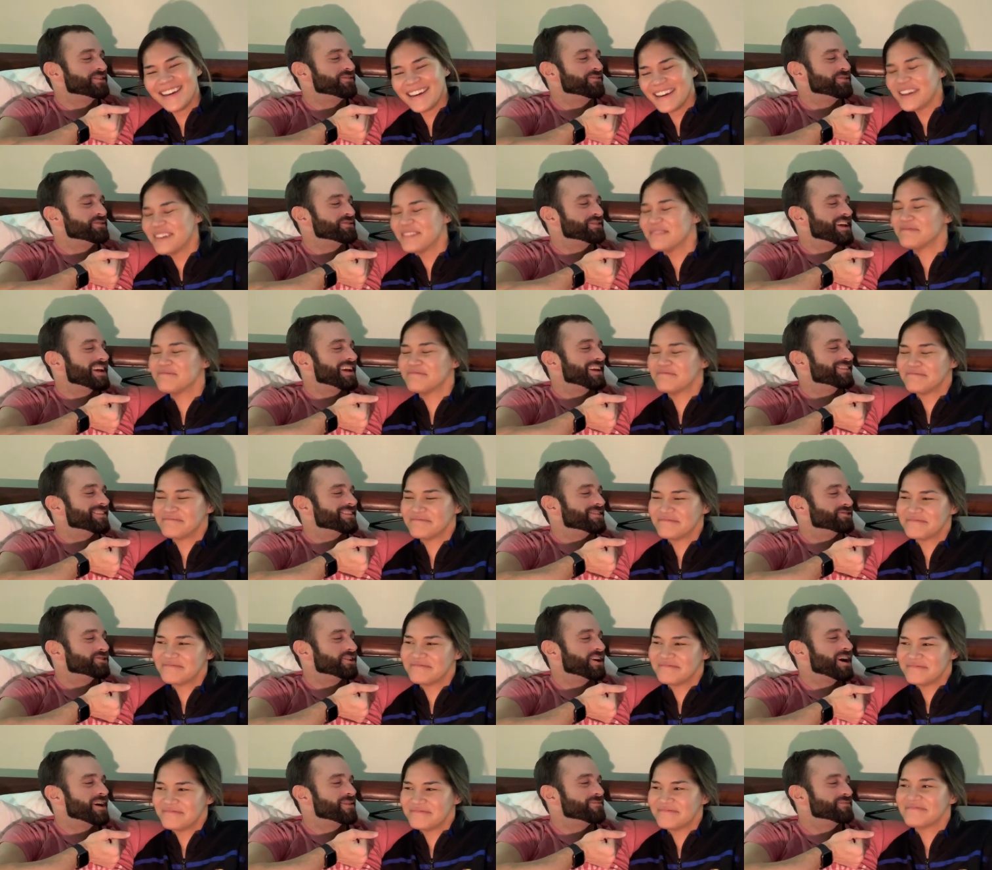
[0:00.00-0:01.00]
Speaker 1: of you taking the
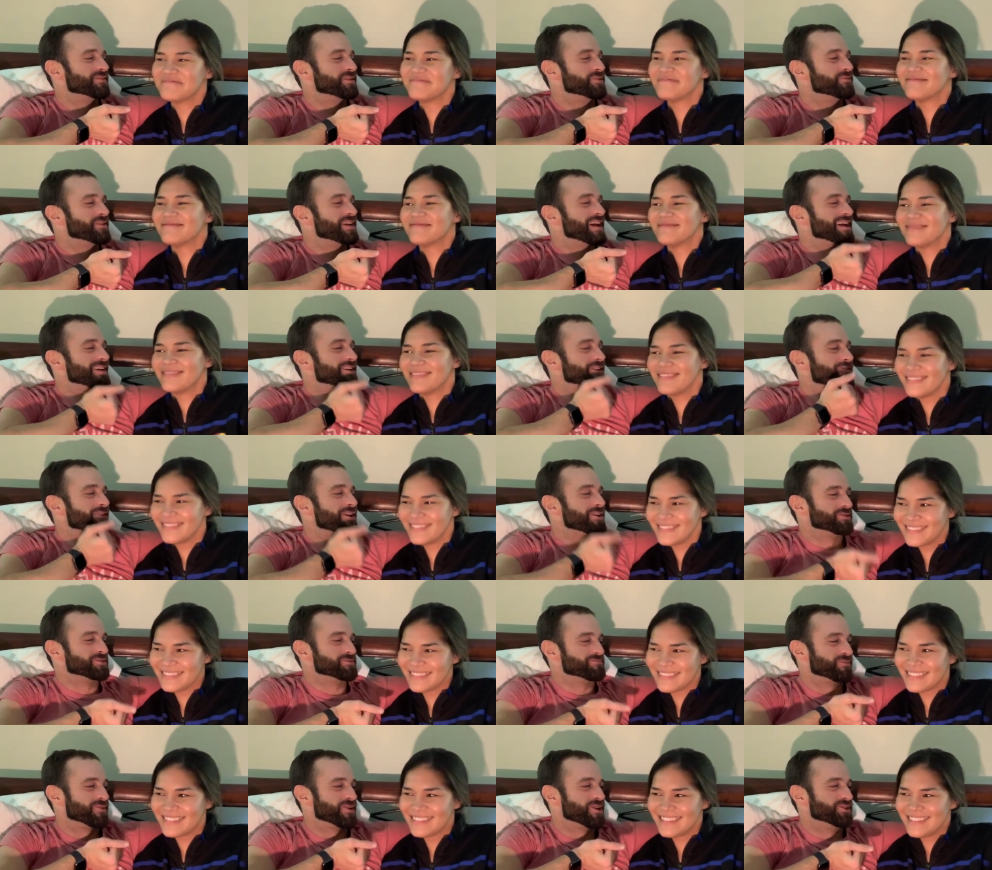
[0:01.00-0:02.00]
job that we had to go out
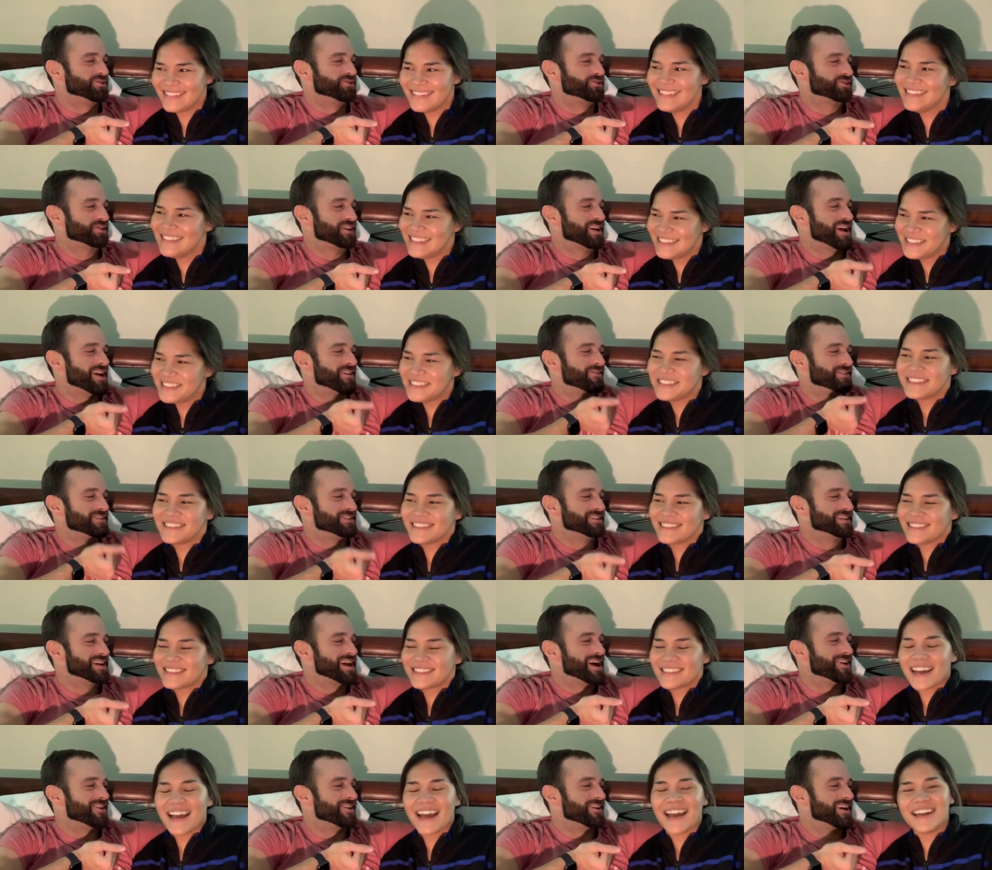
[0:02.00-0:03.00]
to brunch every
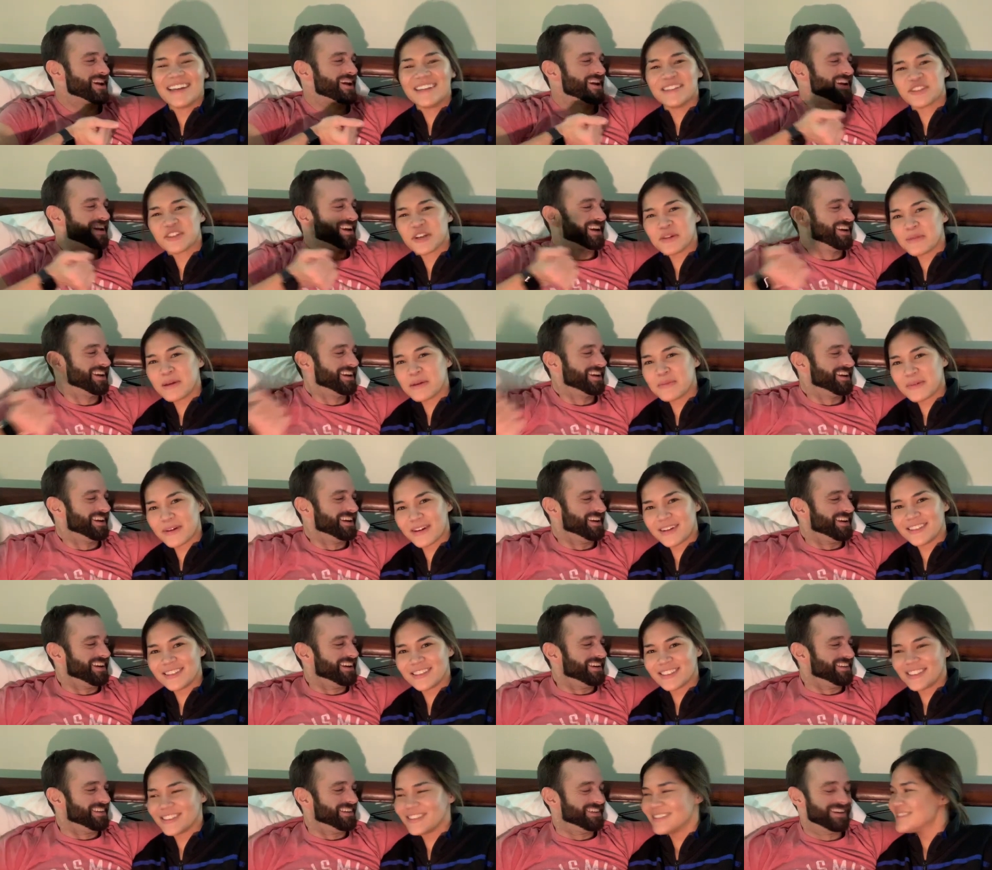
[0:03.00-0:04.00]
Saturday. I enjoy my brunch.
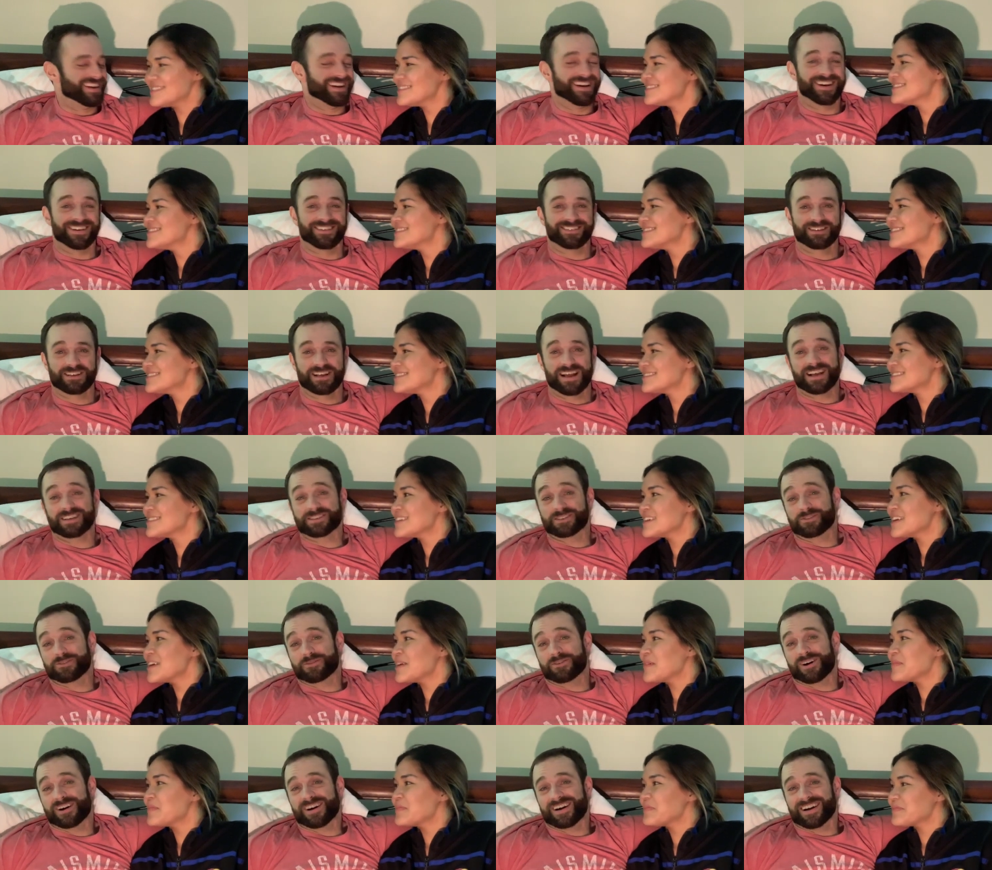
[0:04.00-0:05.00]
Yeah, as
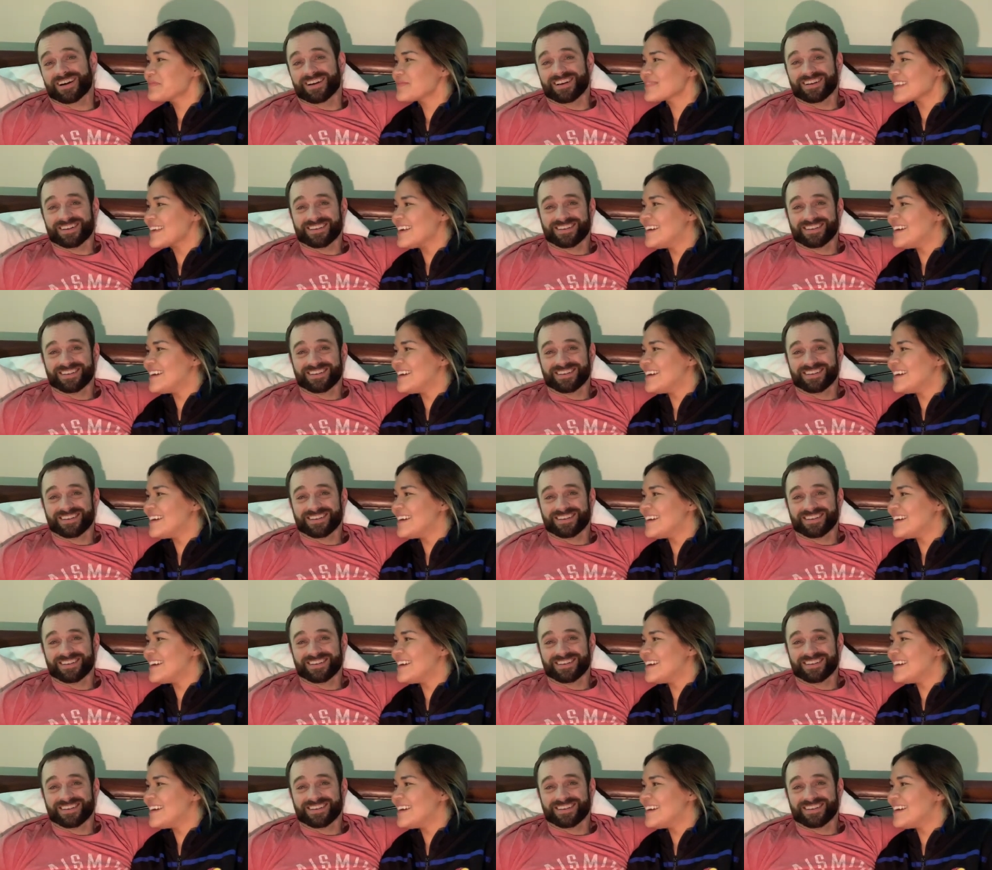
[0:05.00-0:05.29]
do I.